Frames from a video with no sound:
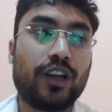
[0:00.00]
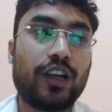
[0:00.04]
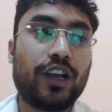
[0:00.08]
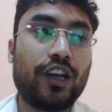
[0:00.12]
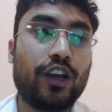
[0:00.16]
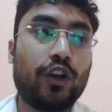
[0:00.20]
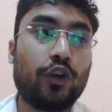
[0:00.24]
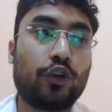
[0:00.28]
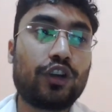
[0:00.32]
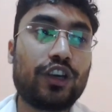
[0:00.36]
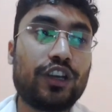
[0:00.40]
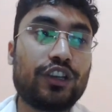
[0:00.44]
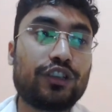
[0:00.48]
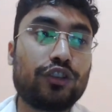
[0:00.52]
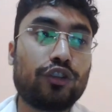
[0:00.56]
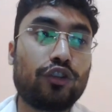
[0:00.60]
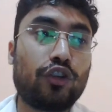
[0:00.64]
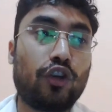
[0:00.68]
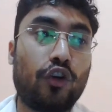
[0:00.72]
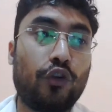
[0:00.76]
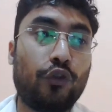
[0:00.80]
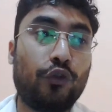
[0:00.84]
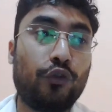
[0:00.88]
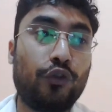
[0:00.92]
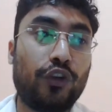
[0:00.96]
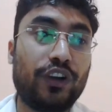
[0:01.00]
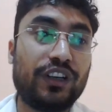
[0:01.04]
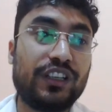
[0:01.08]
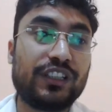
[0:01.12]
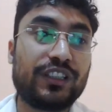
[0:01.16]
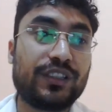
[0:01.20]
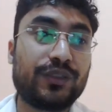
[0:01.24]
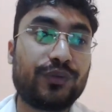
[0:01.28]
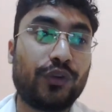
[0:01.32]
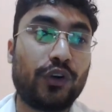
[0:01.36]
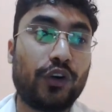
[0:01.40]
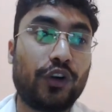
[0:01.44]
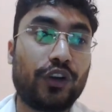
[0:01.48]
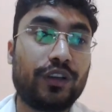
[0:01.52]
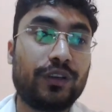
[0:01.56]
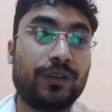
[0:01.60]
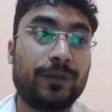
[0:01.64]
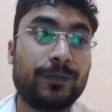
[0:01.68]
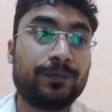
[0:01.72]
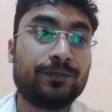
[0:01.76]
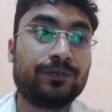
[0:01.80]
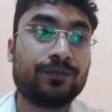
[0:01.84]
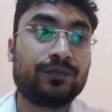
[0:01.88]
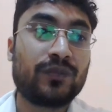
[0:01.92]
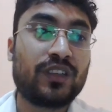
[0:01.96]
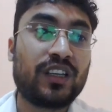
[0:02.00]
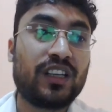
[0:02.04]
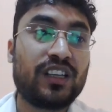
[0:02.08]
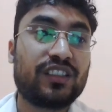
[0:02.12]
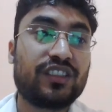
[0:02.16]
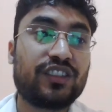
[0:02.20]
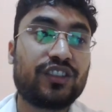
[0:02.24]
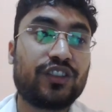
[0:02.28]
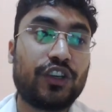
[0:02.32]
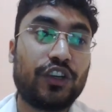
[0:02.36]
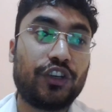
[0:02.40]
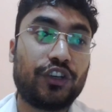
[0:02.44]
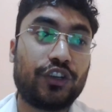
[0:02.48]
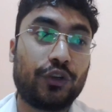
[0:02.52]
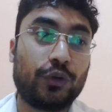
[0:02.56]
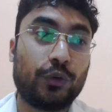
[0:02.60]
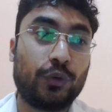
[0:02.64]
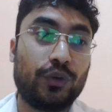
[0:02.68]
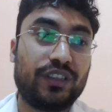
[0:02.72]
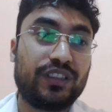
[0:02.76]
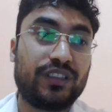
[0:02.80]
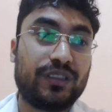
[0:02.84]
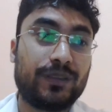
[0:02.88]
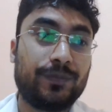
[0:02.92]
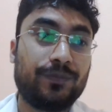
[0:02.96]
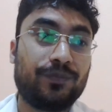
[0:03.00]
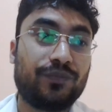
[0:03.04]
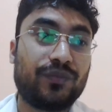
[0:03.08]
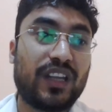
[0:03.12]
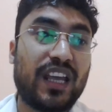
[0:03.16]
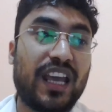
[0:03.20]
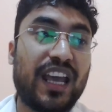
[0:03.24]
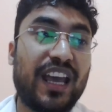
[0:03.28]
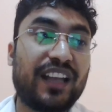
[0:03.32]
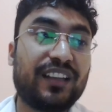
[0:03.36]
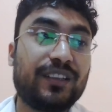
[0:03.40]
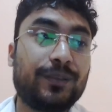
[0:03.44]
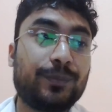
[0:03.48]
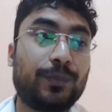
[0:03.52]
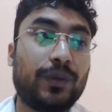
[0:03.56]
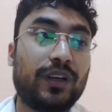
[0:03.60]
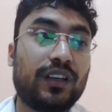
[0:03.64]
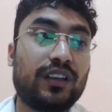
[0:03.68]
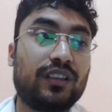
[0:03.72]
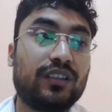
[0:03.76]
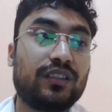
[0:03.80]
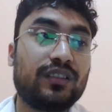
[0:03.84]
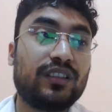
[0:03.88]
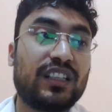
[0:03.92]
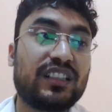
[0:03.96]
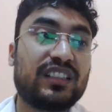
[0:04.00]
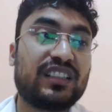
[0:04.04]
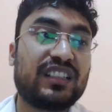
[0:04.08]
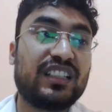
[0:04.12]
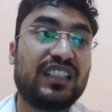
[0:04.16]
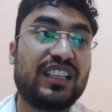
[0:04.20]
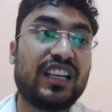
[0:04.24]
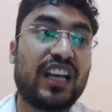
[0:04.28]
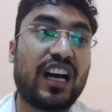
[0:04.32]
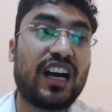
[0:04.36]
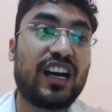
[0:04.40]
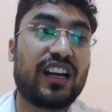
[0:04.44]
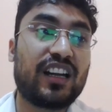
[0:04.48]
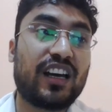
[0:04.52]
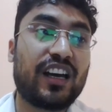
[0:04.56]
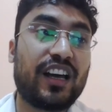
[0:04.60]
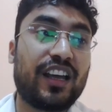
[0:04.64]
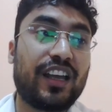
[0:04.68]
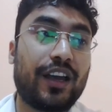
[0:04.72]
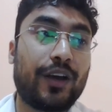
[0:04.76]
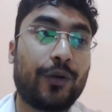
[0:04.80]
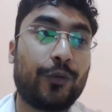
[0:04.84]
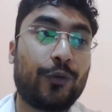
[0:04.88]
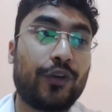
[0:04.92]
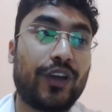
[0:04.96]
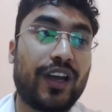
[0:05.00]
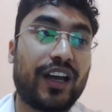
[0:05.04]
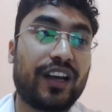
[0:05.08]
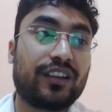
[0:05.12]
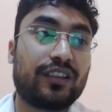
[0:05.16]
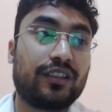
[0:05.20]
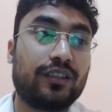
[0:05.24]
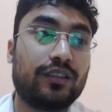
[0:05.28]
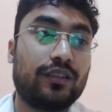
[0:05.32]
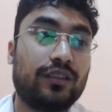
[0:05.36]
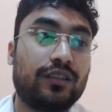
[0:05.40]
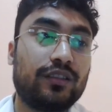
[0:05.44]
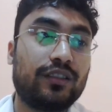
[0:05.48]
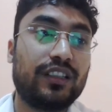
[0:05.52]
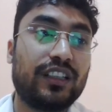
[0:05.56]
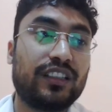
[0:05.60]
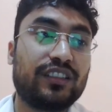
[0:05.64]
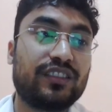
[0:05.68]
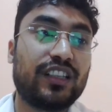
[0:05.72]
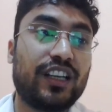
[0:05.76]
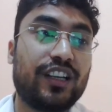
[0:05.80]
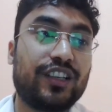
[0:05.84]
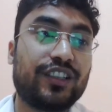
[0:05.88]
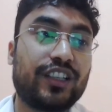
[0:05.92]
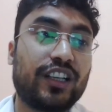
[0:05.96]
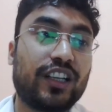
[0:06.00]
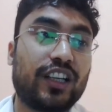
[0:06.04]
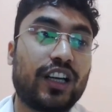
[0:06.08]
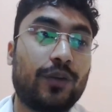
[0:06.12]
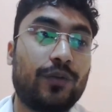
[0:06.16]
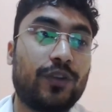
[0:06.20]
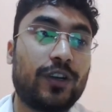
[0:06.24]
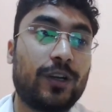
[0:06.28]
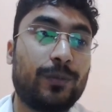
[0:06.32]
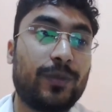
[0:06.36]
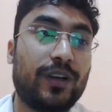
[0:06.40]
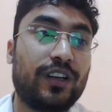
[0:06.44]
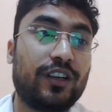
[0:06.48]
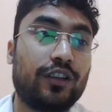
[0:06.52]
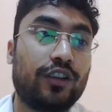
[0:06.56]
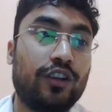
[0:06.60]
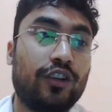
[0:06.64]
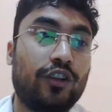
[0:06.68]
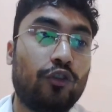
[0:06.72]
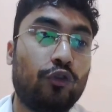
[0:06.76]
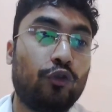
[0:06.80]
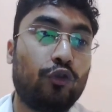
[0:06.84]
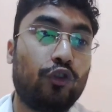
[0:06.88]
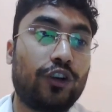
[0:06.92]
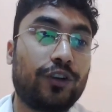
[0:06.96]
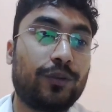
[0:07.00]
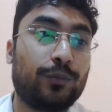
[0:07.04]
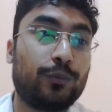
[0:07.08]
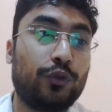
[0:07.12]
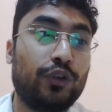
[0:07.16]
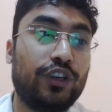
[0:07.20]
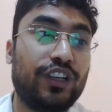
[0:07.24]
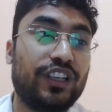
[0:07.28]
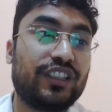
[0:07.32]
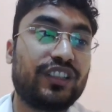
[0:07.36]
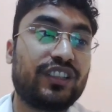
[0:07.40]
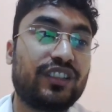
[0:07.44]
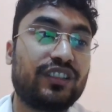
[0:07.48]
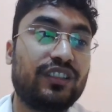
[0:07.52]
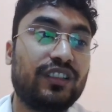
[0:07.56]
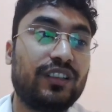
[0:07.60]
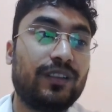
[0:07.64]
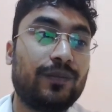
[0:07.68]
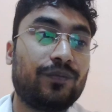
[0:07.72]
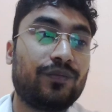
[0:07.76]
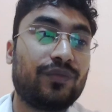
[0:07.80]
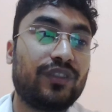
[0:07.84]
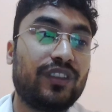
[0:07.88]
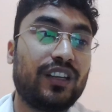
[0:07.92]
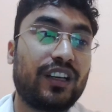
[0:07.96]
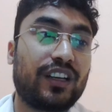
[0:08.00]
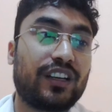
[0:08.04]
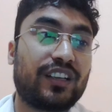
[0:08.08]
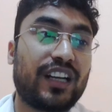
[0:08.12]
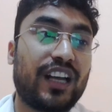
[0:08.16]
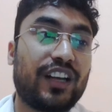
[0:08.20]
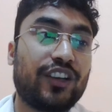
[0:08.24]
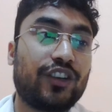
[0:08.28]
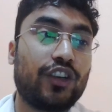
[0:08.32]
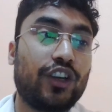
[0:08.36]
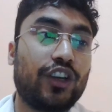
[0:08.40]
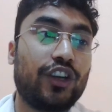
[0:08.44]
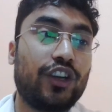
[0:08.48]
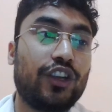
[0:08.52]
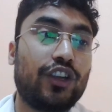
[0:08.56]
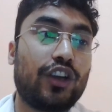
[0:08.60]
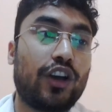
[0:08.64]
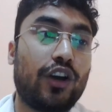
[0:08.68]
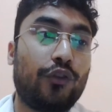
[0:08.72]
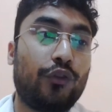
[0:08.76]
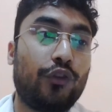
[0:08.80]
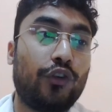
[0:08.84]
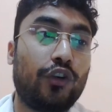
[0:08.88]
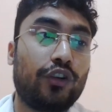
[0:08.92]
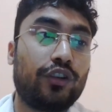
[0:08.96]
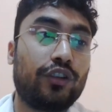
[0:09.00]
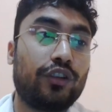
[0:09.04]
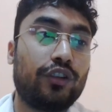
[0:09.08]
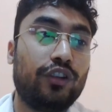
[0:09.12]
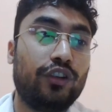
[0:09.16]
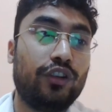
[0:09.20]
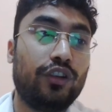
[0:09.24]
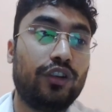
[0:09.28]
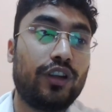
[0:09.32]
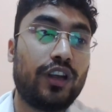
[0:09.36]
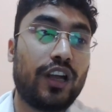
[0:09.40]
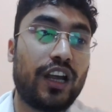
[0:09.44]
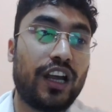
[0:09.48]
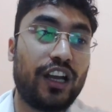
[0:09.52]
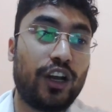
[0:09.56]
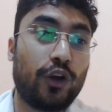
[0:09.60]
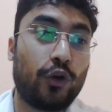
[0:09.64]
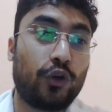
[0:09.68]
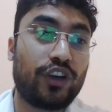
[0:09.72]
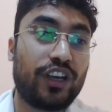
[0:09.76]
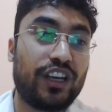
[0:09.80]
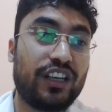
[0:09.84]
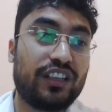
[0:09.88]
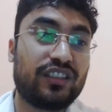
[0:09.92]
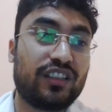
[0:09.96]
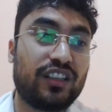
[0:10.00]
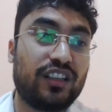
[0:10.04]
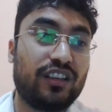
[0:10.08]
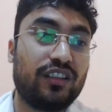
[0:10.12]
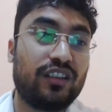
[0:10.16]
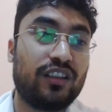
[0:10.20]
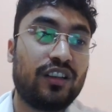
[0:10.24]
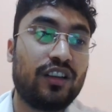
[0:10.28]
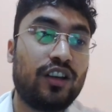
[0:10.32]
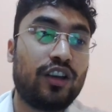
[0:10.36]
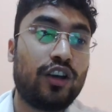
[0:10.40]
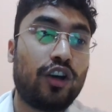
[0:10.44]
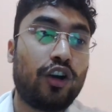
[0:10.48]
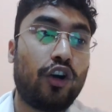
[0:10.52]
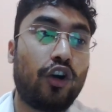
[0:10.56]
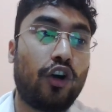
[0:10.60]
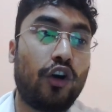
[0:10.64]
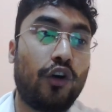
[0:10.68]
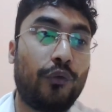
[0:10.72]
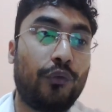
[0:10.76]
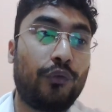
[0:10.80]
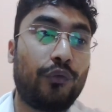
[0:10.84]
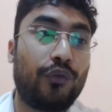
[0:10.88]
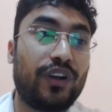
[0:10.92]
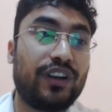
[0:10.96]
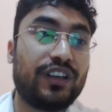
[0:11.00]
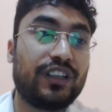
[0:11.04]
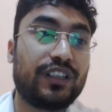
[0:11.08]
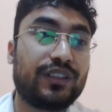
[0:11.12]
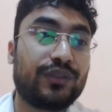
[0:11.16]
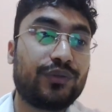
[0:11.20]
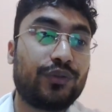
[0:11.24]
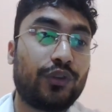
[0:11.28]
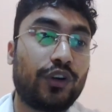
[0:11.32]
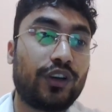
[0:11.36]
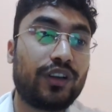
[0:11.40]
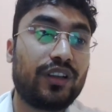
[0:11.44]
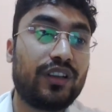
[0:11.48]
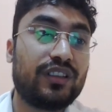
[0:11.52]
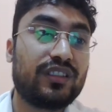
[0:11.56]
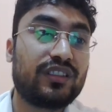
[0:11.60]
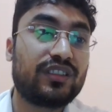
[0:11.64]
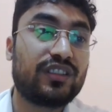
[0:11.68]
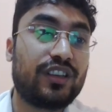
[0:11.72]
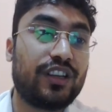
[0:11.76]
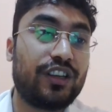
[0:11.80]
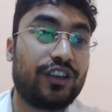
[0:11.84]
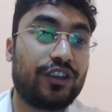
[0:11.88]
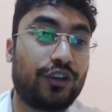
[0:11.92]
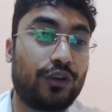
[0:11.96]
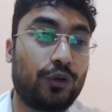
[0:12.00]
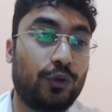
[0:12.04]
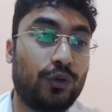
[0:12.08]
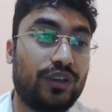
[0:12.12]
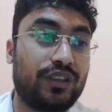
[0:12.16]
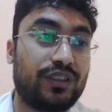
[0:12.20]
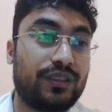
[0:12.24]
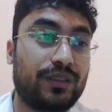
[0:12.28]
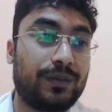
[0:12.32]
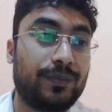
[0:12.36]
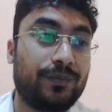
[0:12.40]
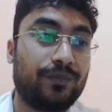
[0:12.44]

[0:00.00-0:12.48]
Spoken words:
Allocation of funds for state roads. As per the CRIF Act, the central government formulates the criteria for allocation of funds for state roads.